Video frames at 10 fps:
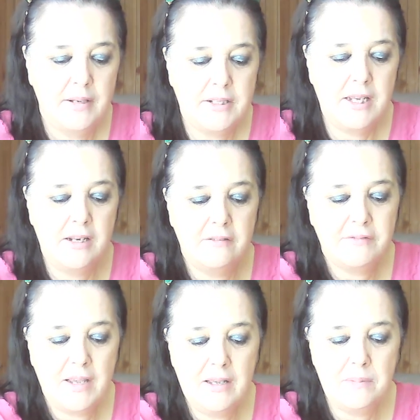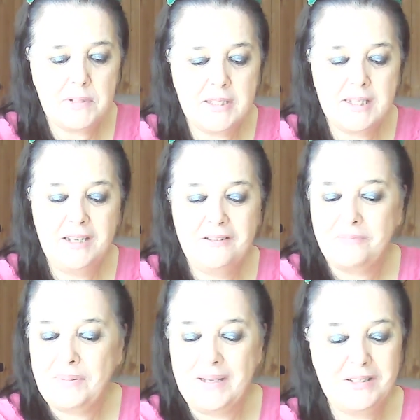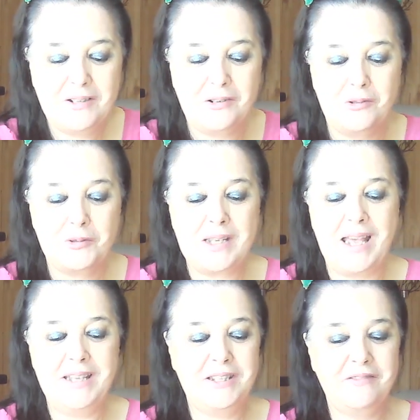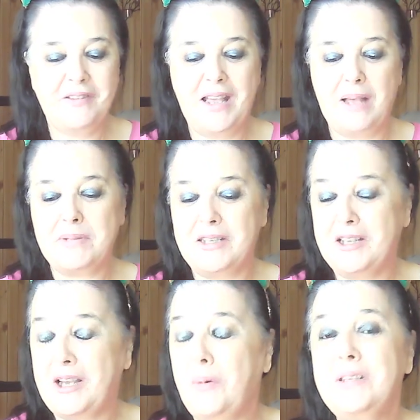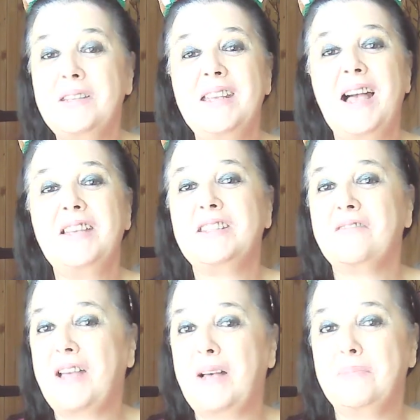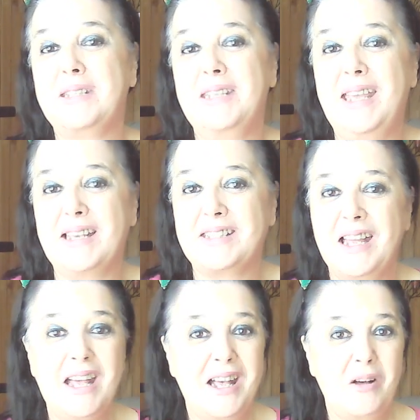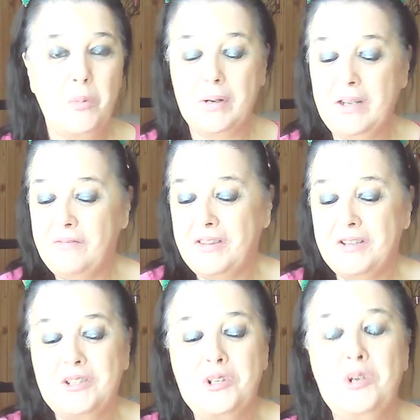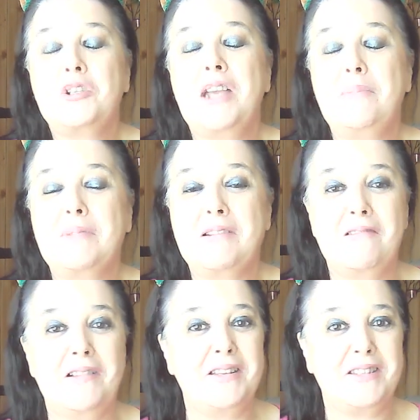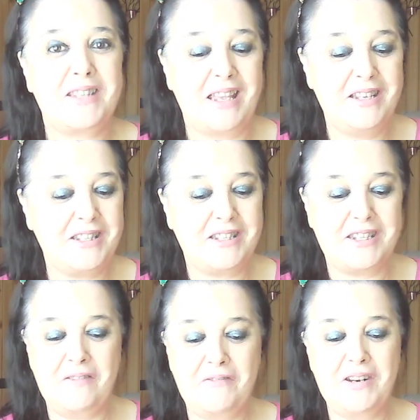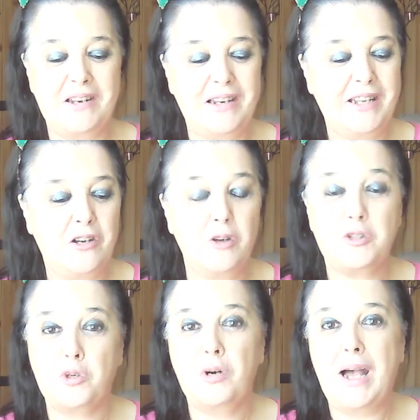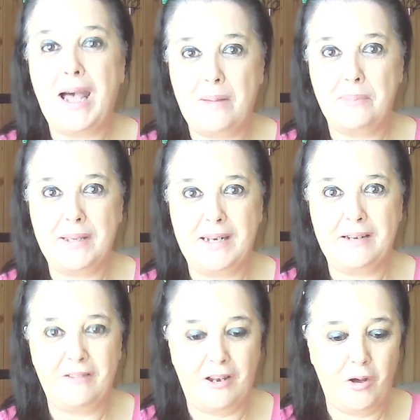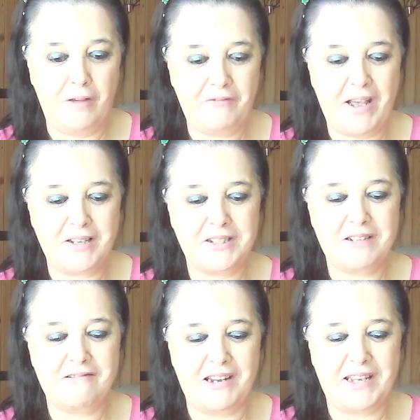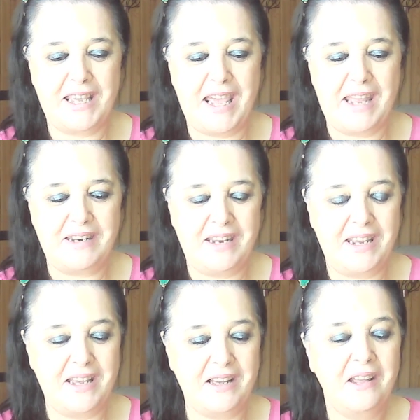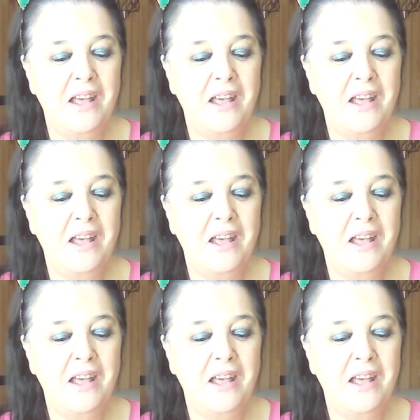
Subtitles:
Ten of Cups, Ten of Pentacles, Ace of Cups, and you go into the Ace of Cups next. Whatever this new chapter is, it's definitely got your heart beating a lot faster again here.